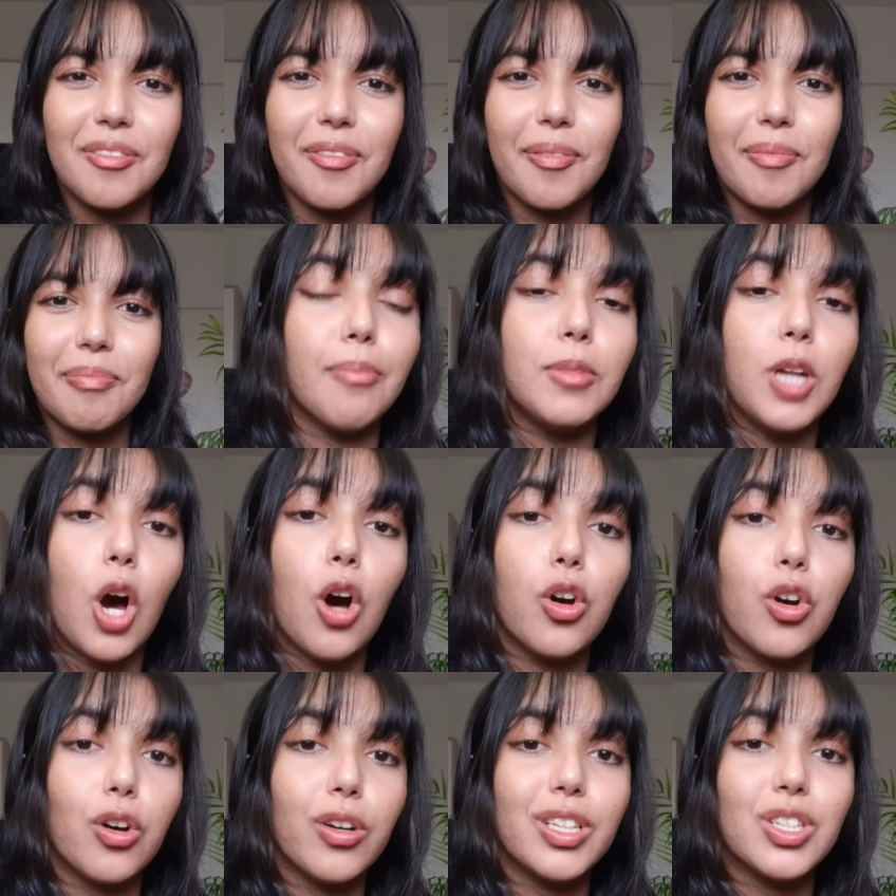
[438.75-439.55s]
I'm
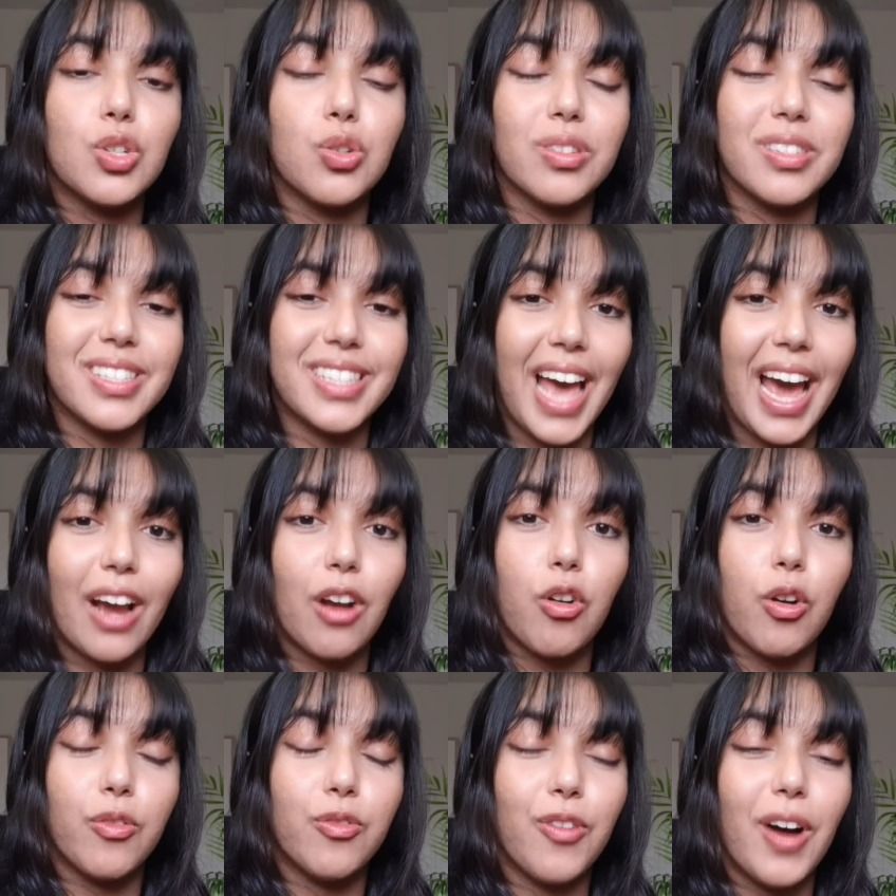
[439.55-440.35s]
not going to
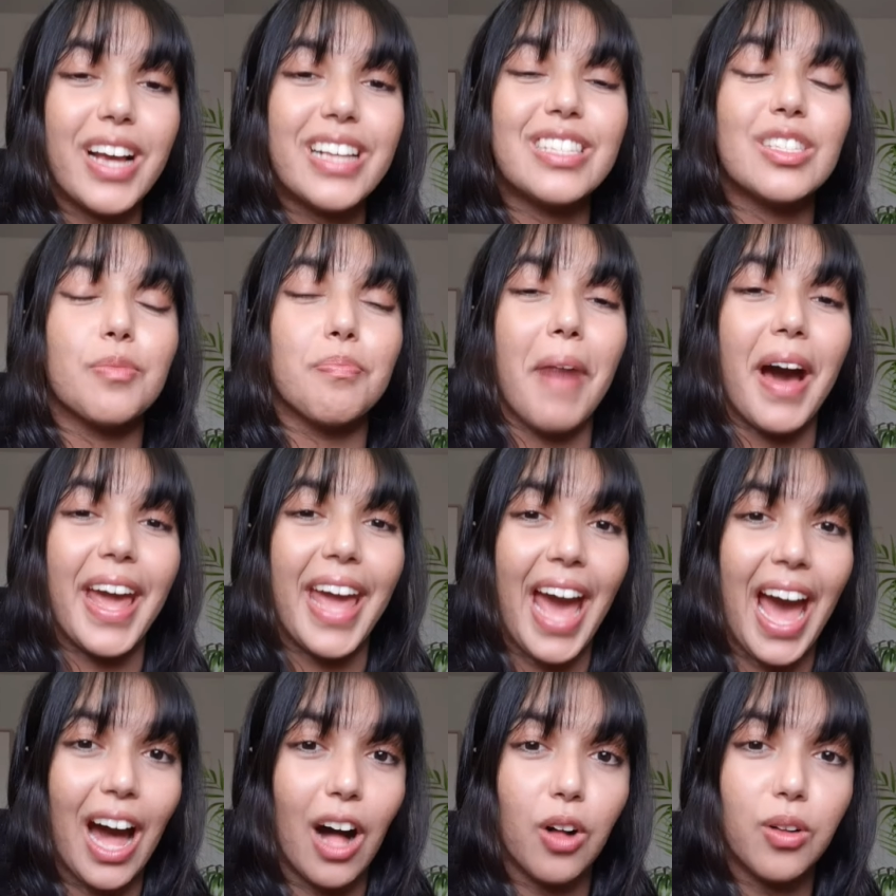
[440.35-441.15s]
sacrifice my
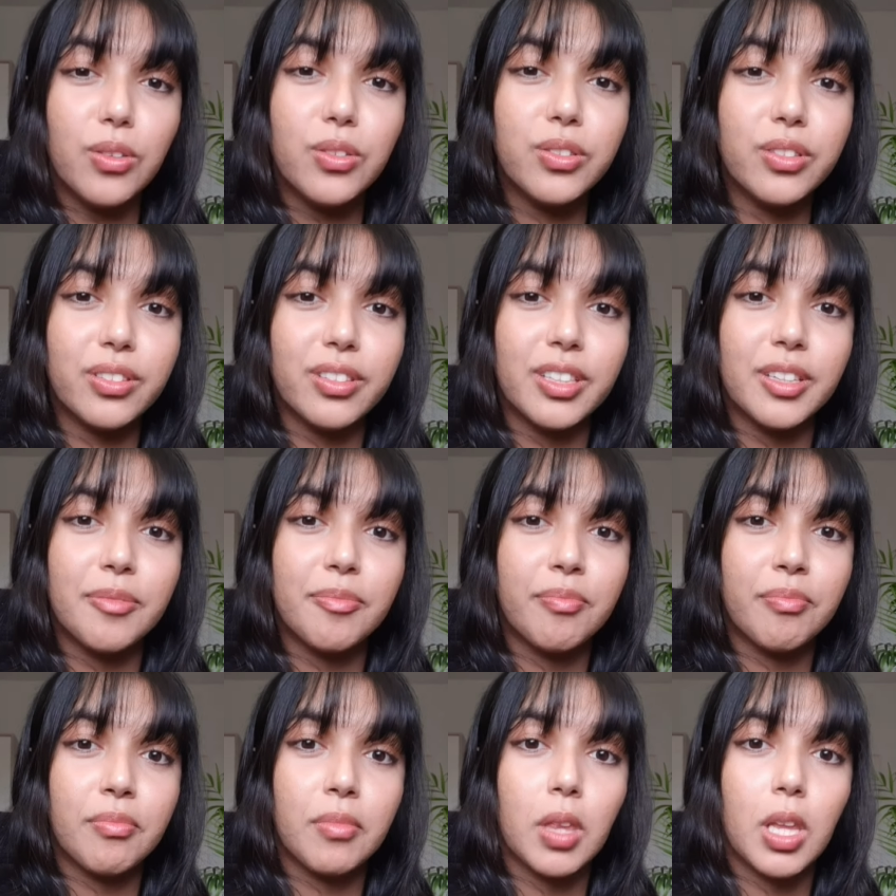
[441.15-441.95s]
health
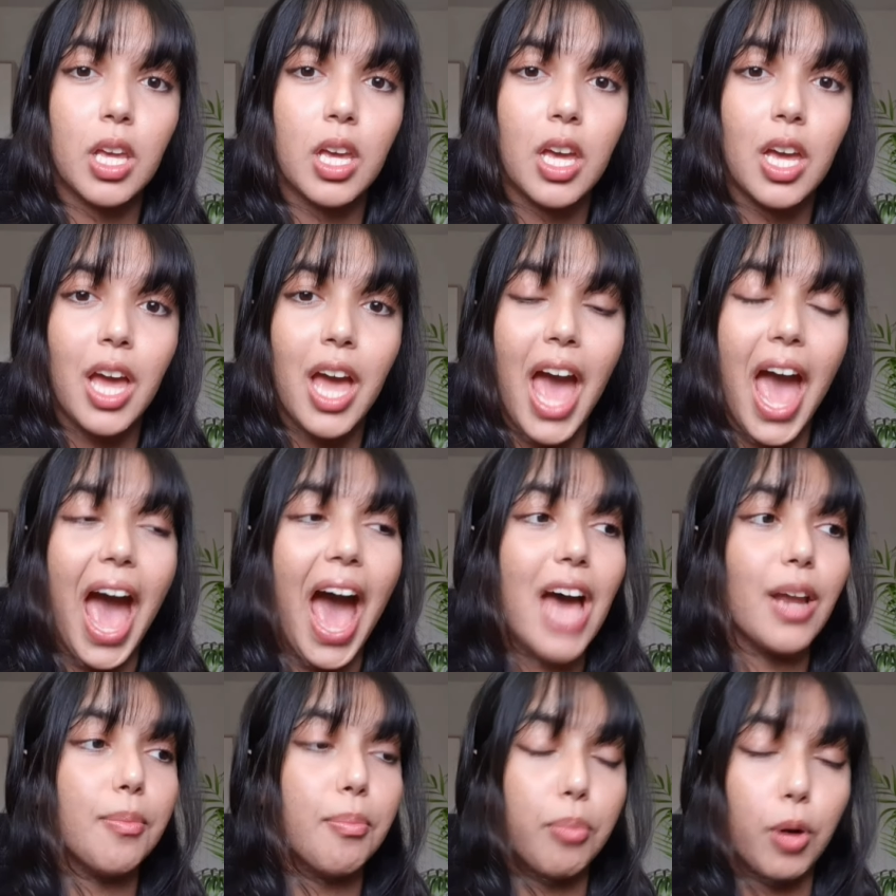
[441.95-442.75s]

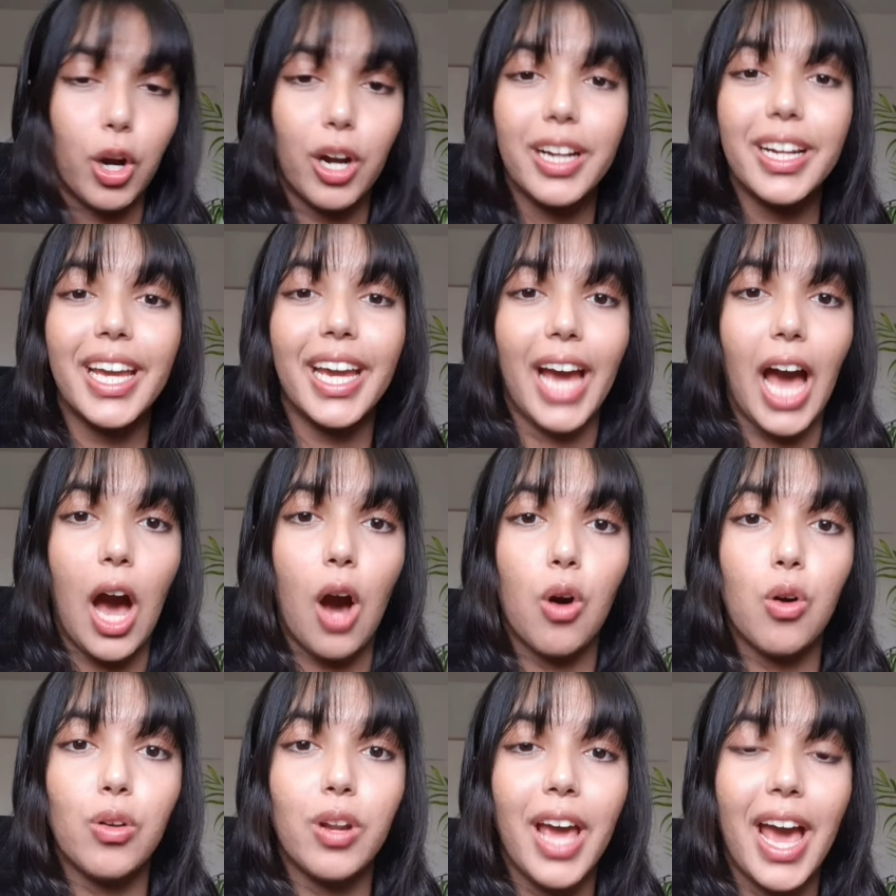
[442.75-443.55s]
and burning
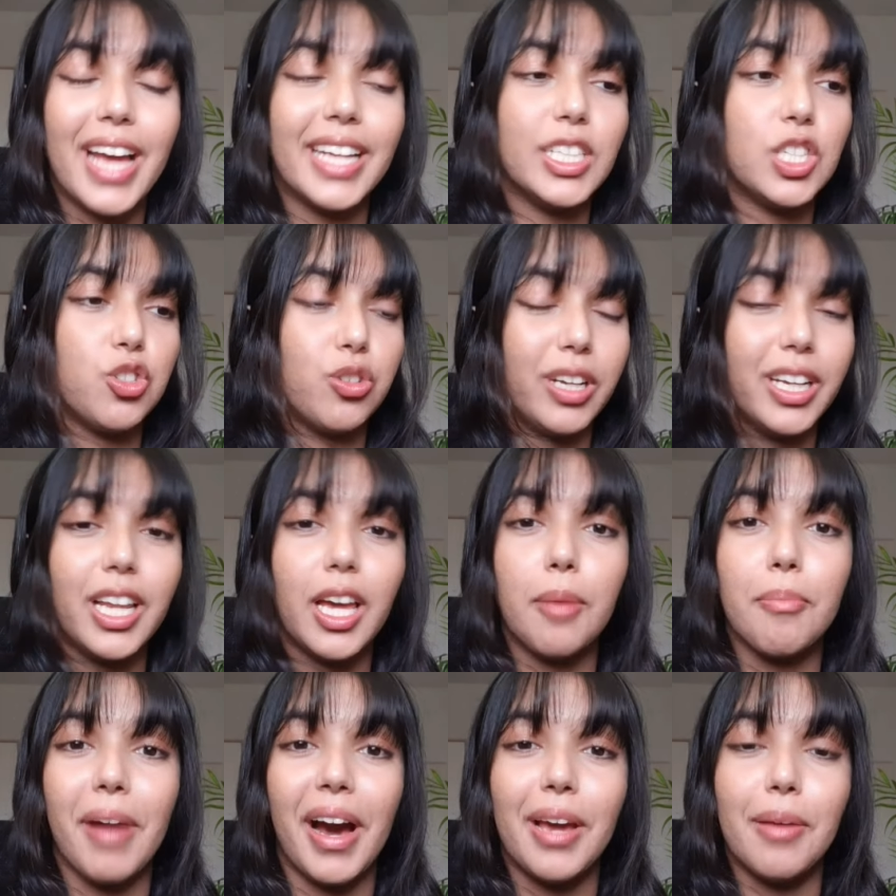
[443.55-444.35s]
out and
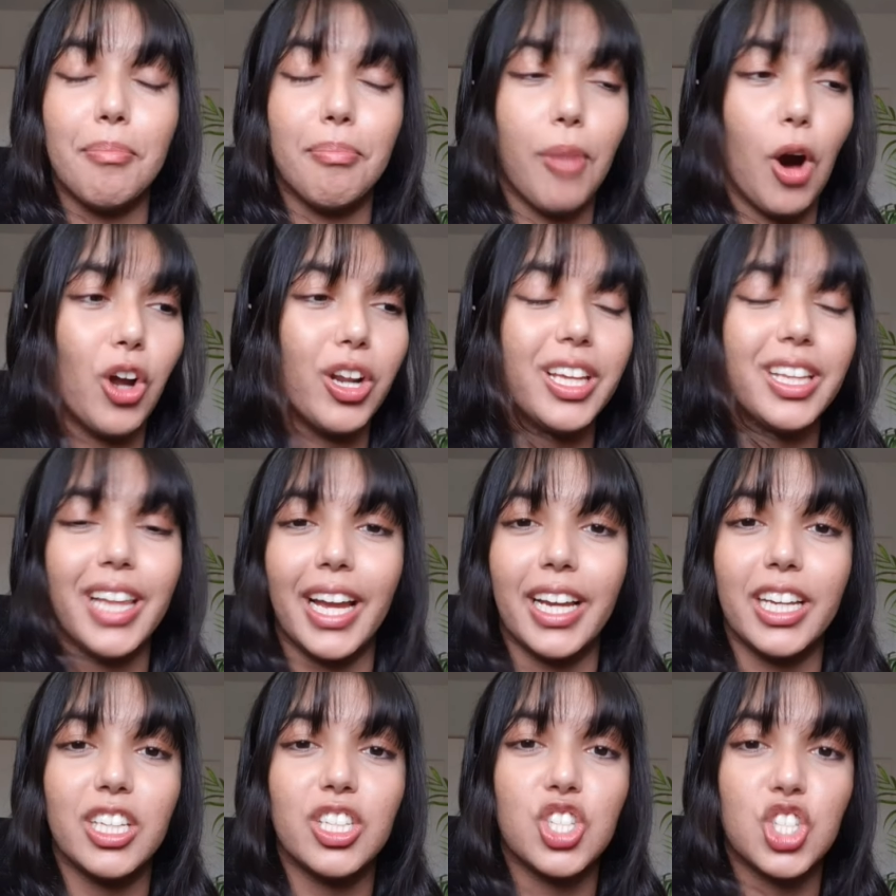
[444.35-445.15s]
treating my body like,
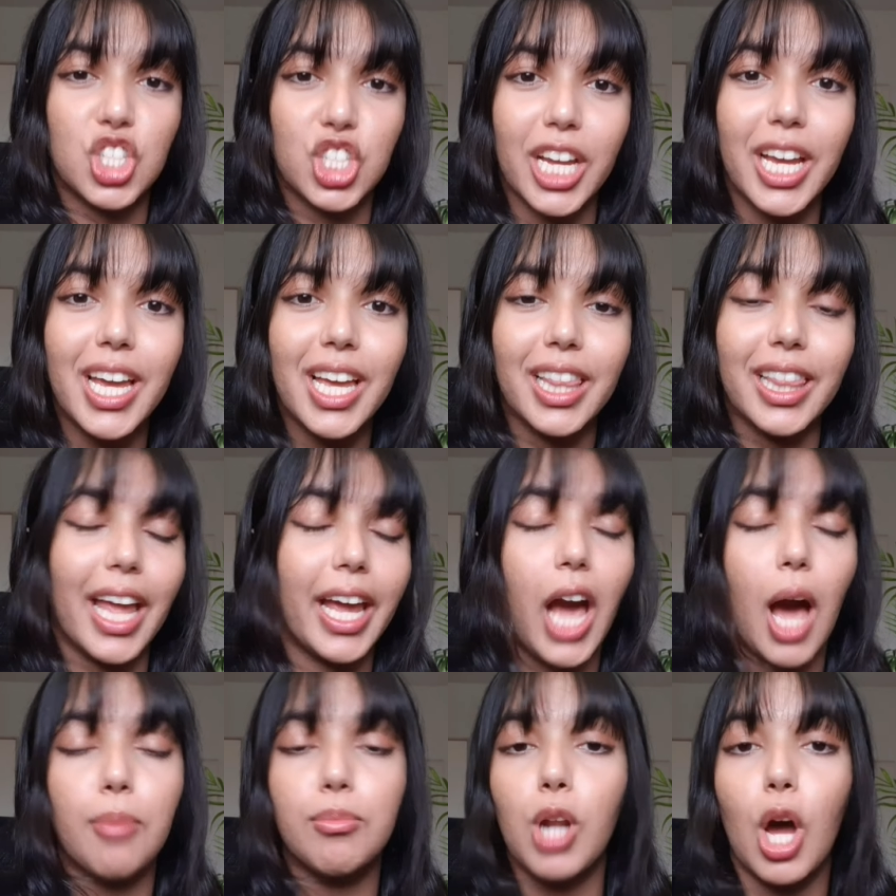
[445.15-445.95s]

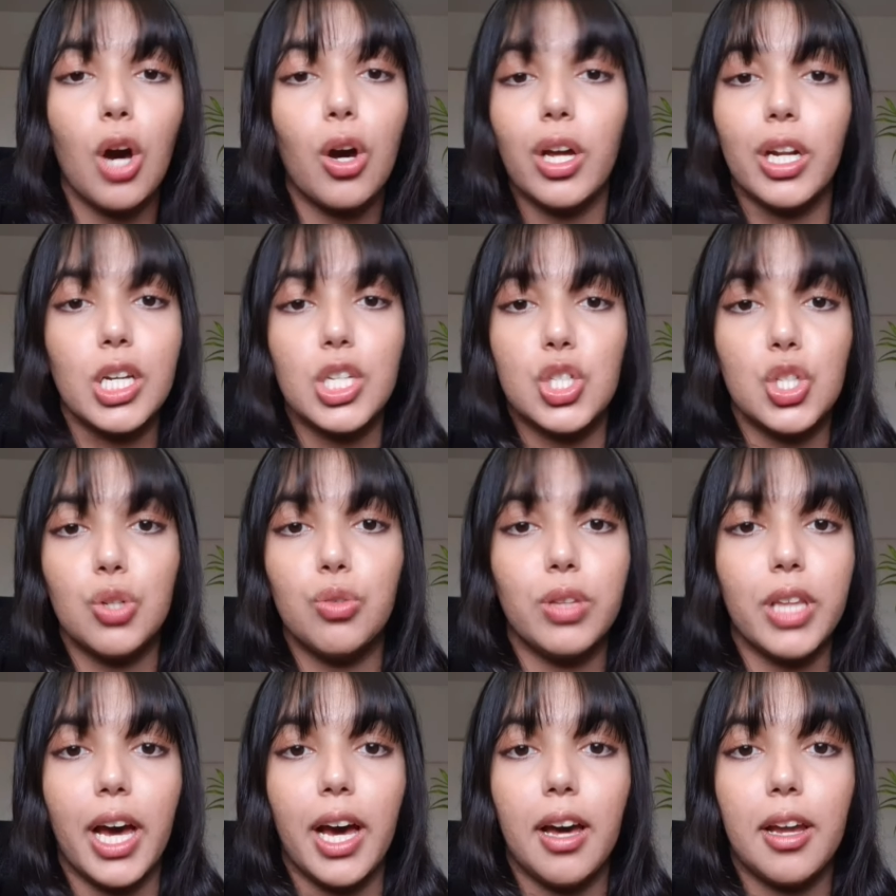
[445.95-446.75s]
like I'm not gonna
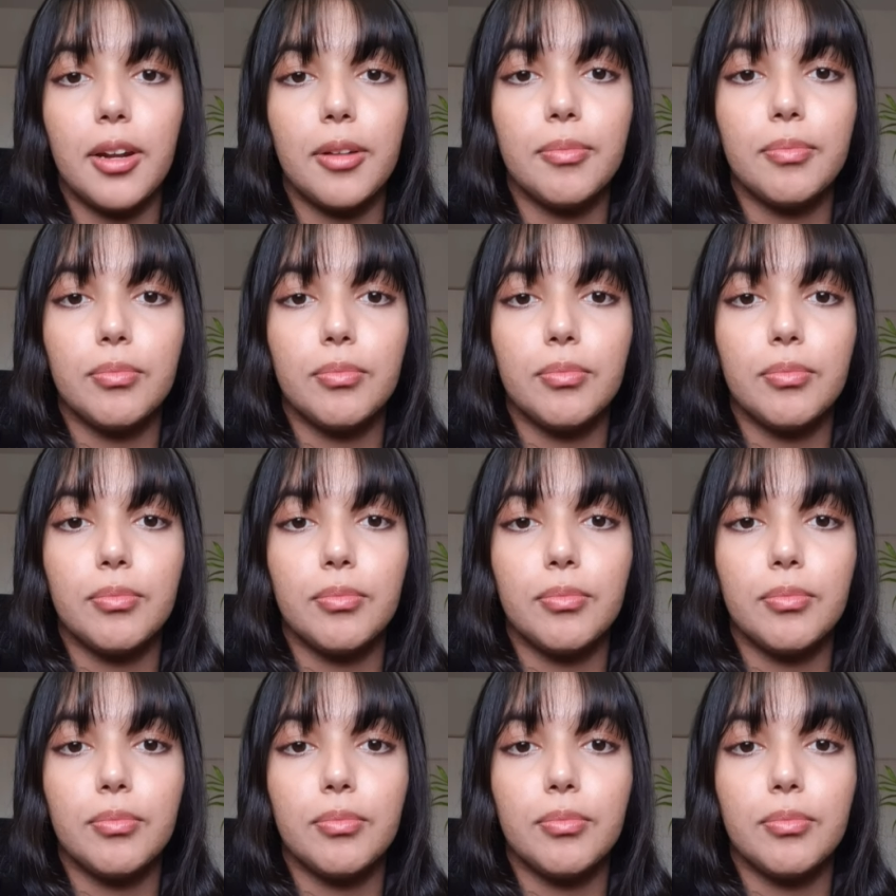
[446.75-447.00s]
do that.